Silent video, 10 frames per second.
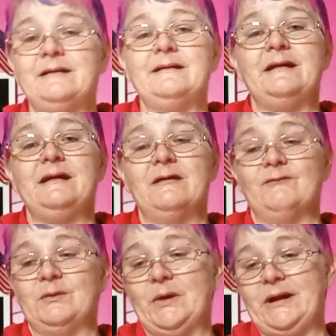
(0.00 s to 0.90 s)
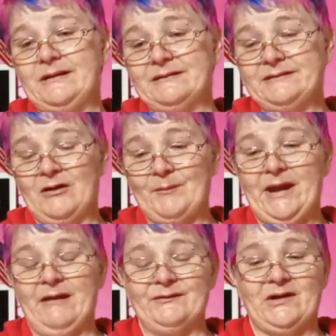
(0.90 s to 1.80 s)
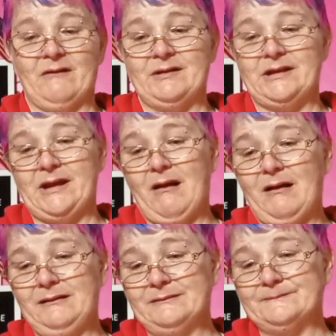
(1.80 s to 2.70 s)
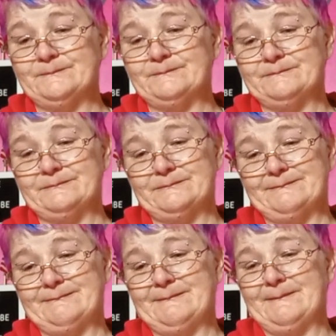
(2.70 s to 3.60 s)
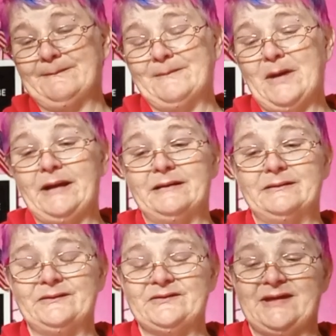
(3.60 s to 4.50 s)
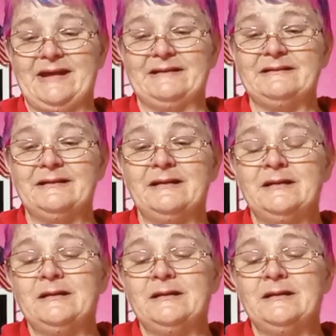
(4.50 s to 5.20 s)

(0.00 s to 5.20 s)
need everybody to tell me how sorry they are. I understand.